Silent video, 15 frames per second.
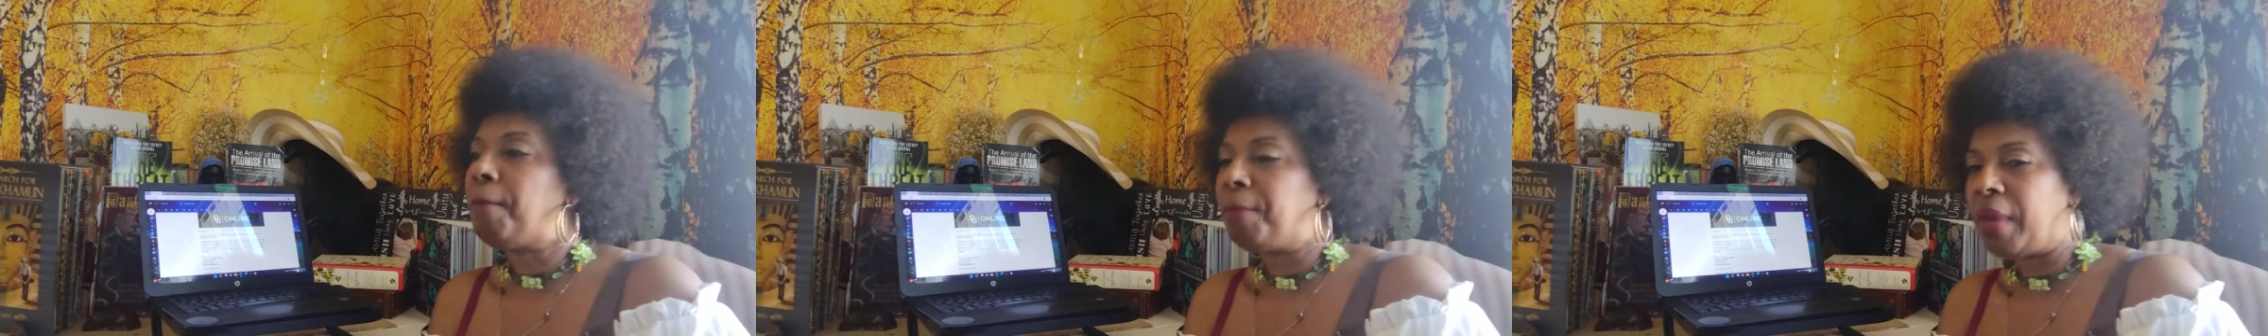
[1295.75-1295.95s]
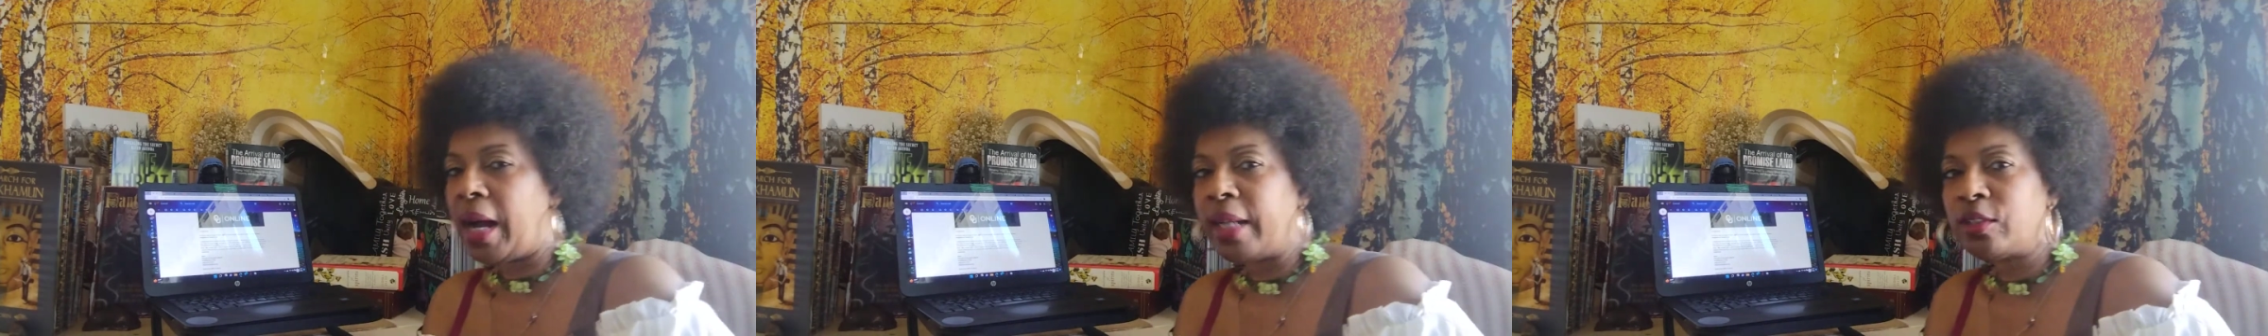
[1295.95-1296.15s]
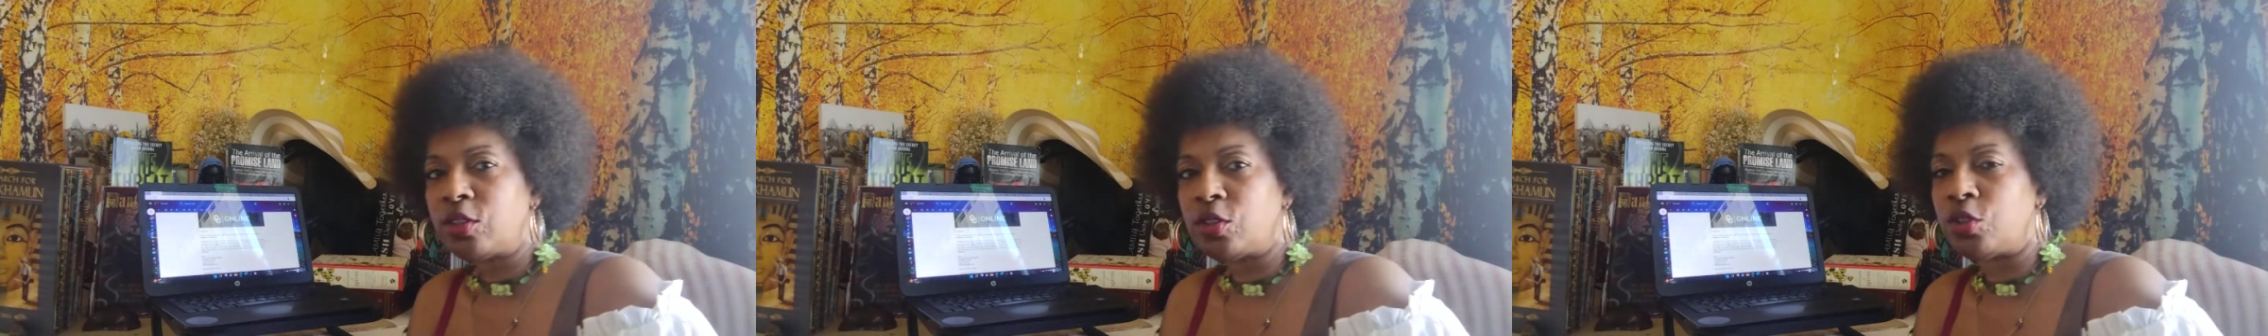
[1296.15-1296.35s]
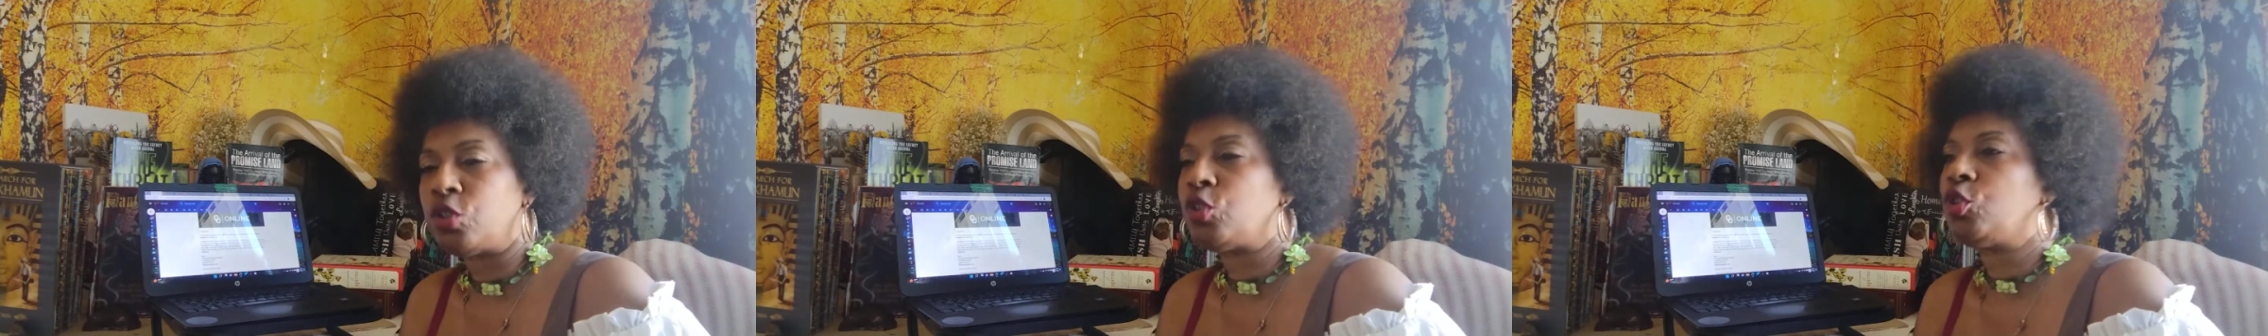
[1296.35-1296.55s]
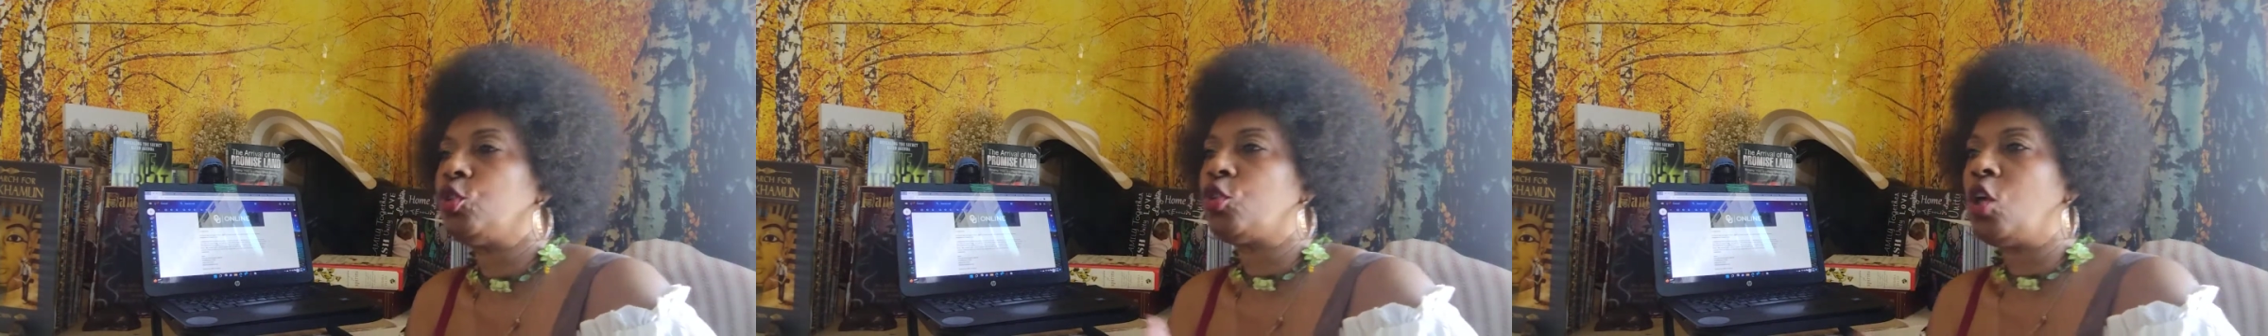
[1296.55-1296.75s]

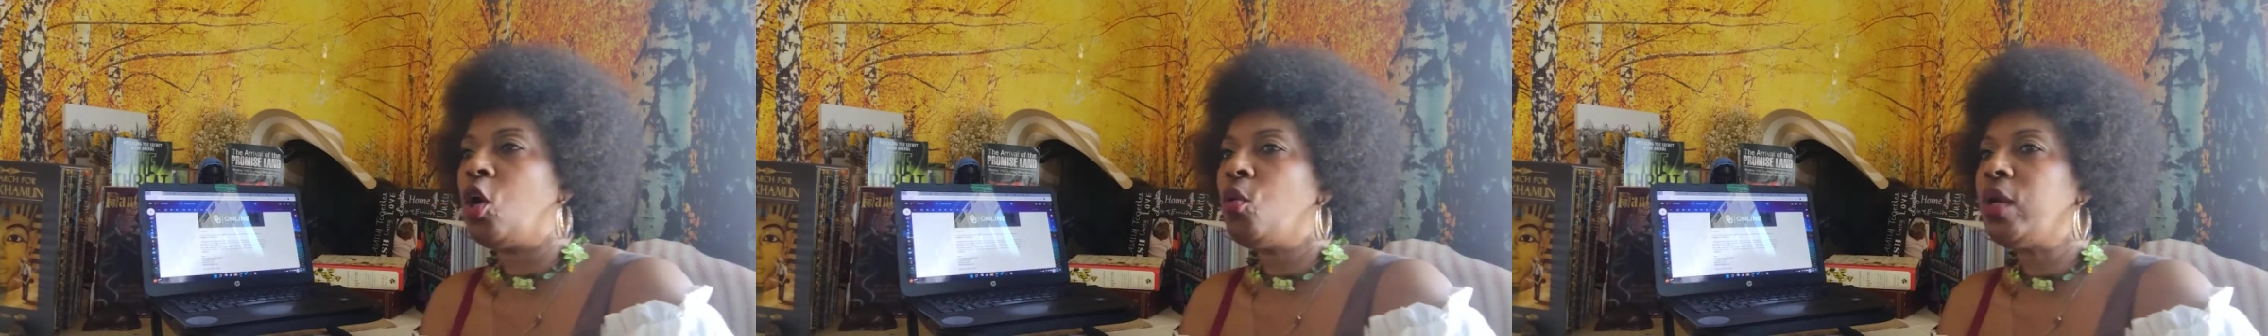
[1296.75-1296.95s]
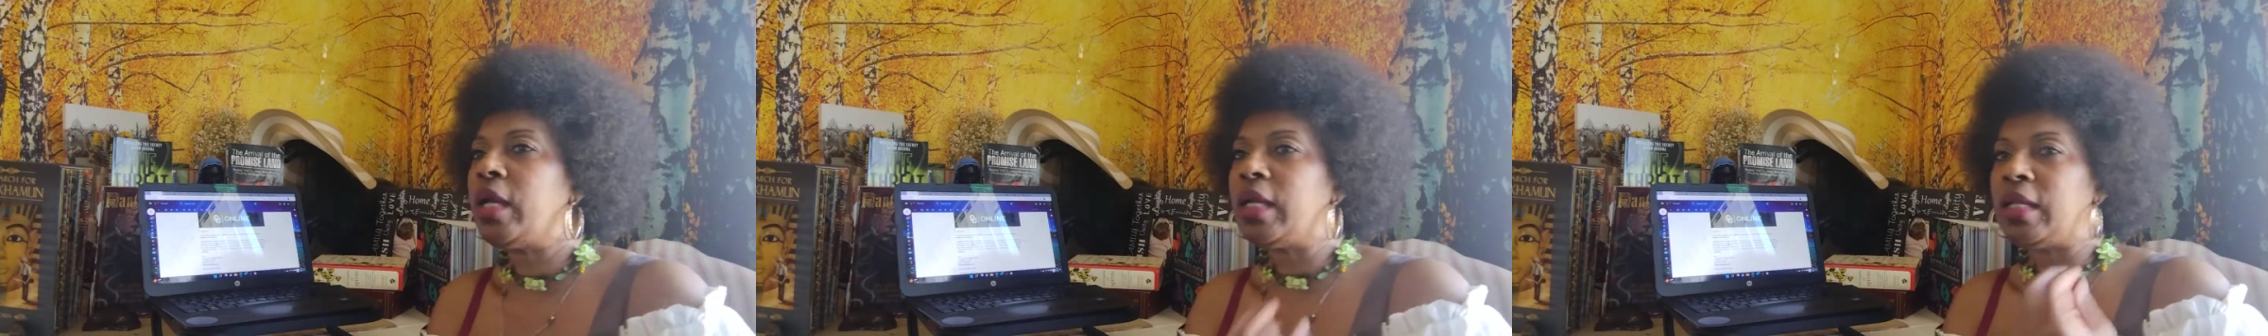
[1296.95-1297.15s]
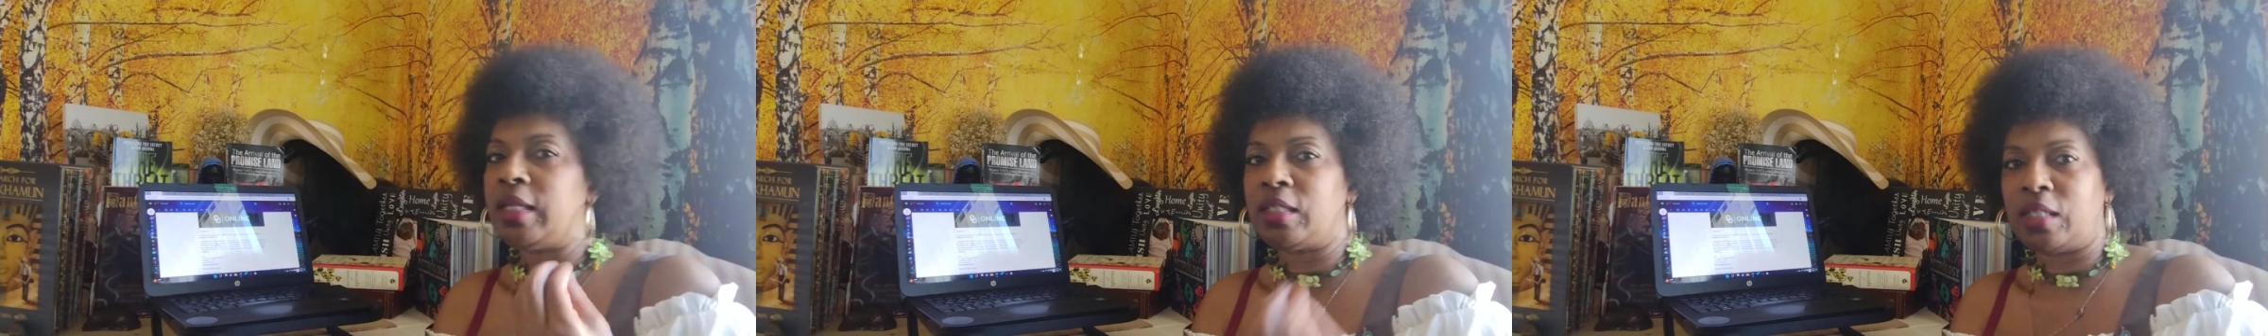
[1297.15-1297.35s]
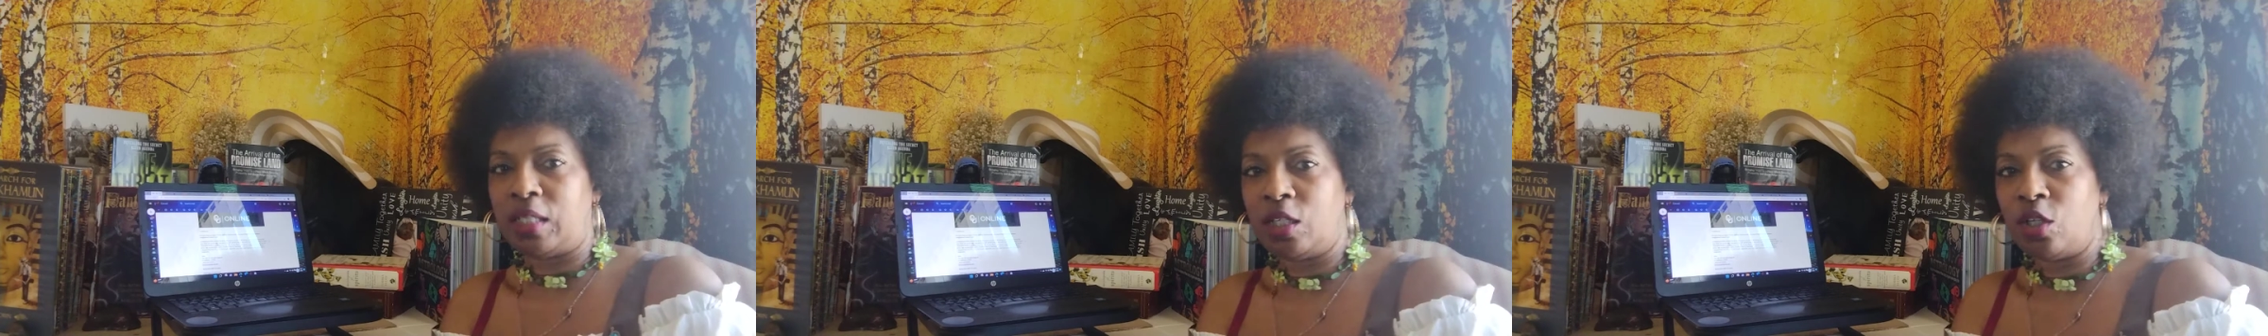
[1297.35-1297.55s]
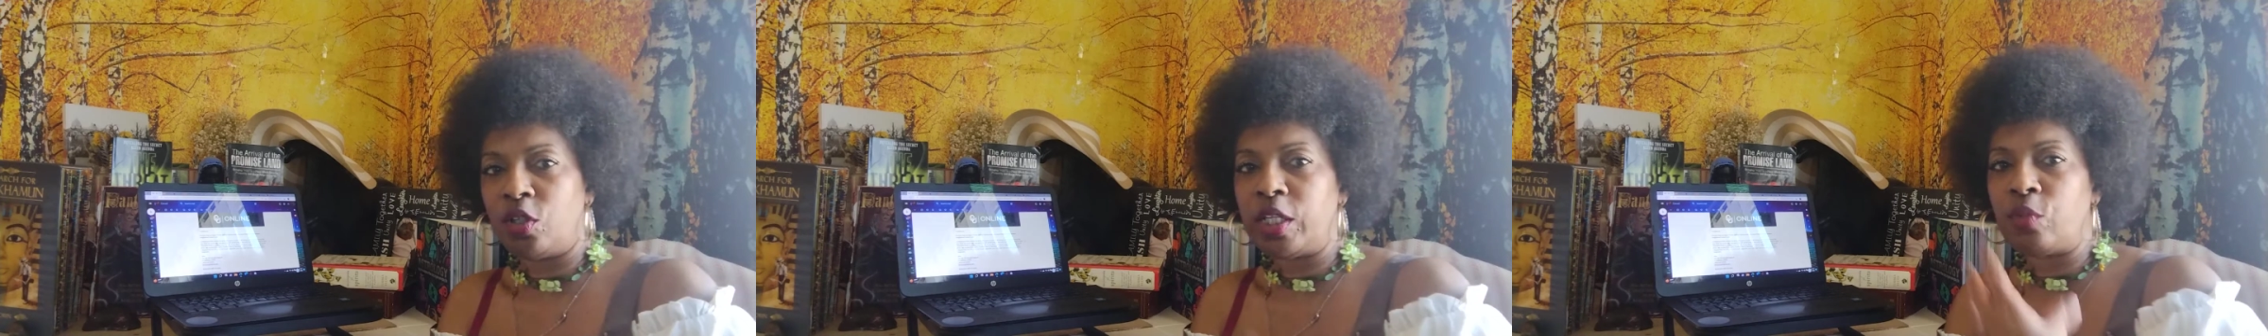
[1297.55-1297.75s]
monsters to go in and
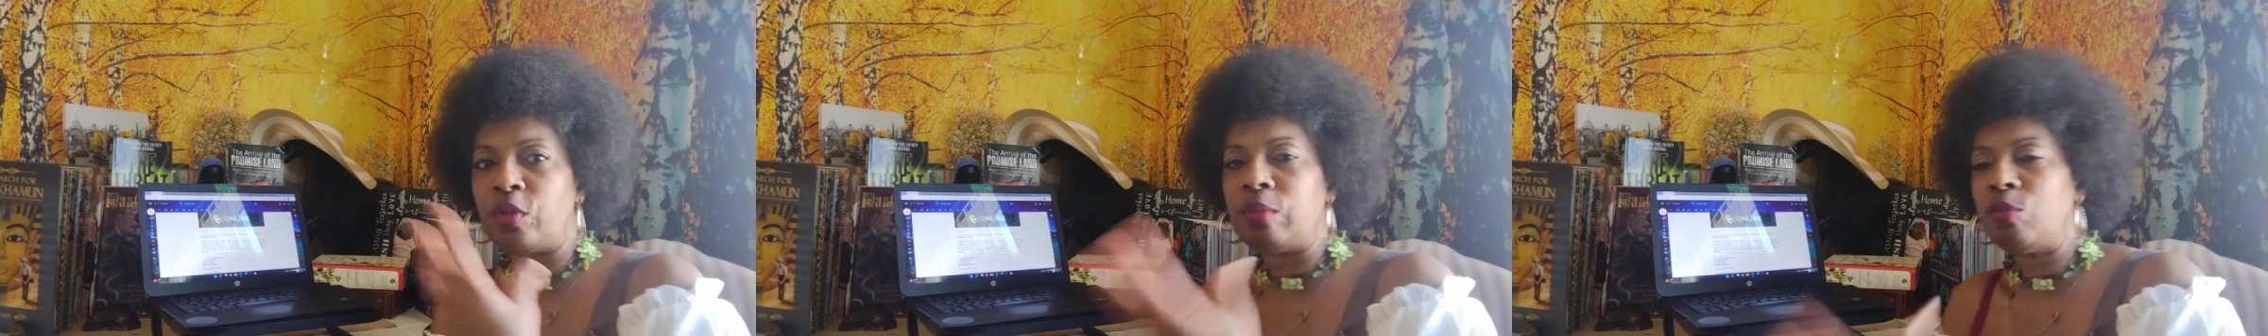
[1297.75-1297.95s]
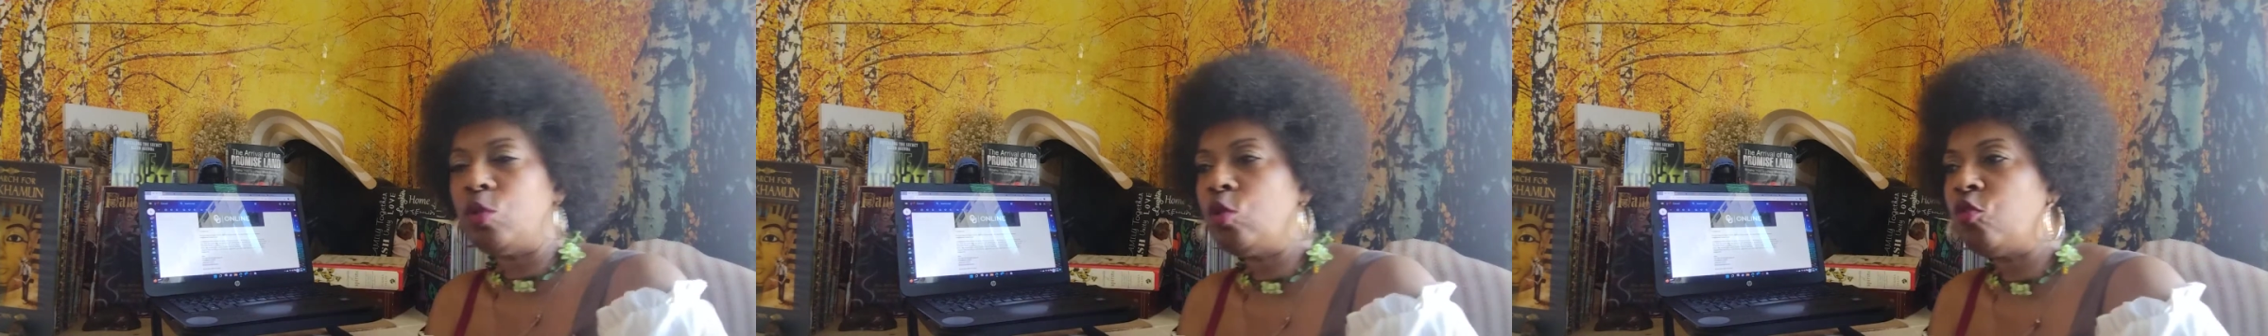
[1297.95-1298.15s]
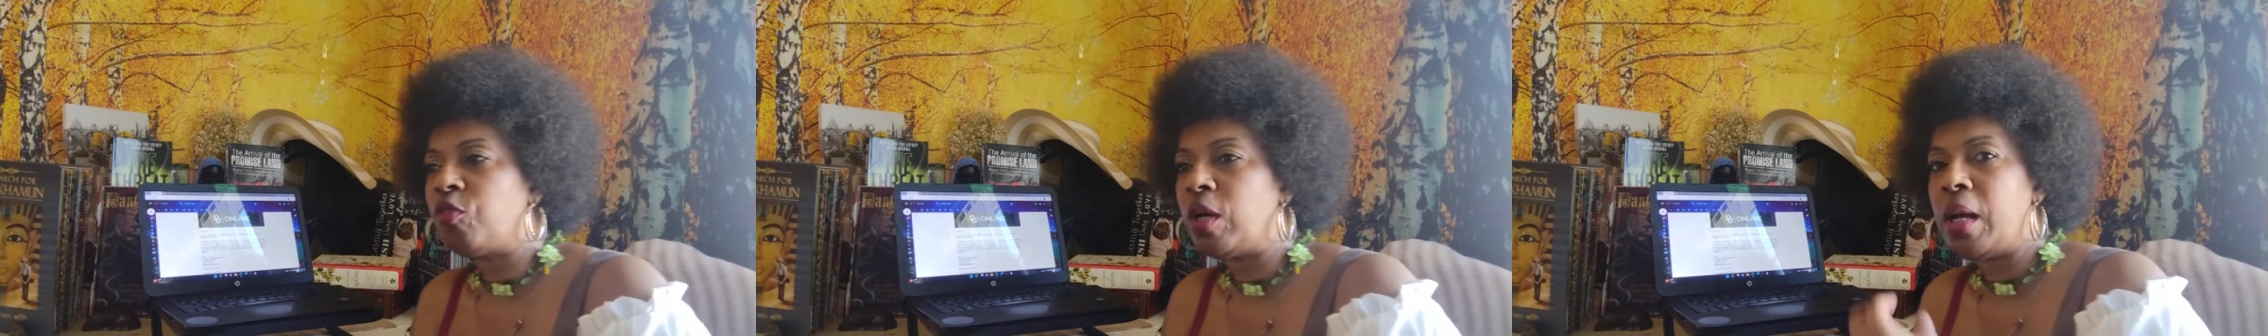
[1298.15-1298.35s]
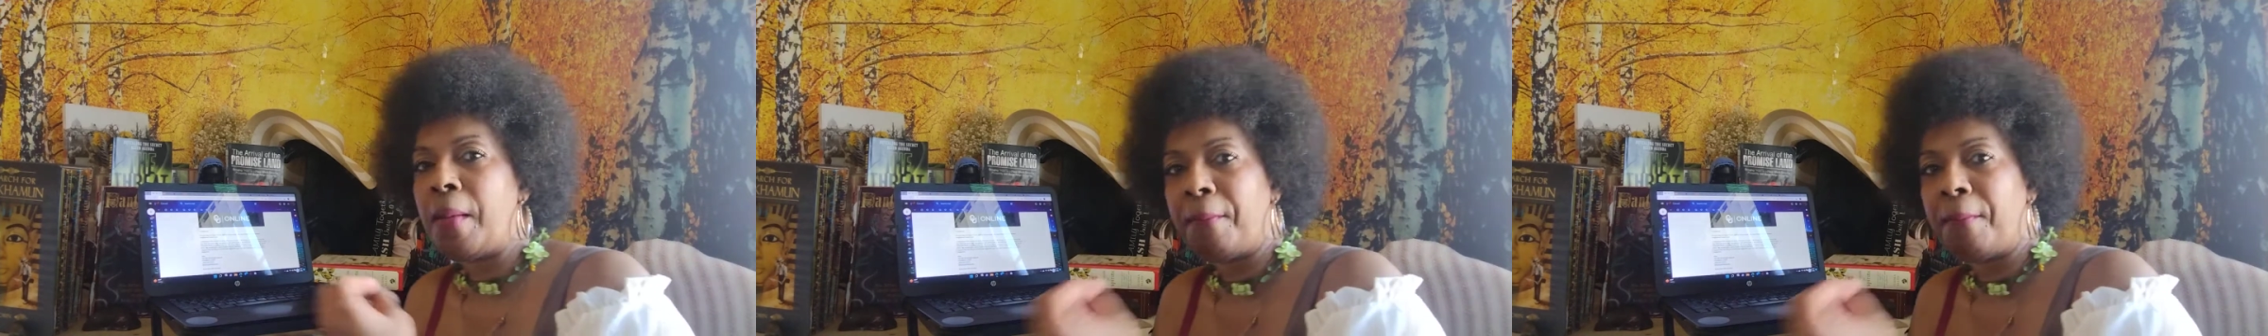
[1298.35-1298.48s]
kill and remove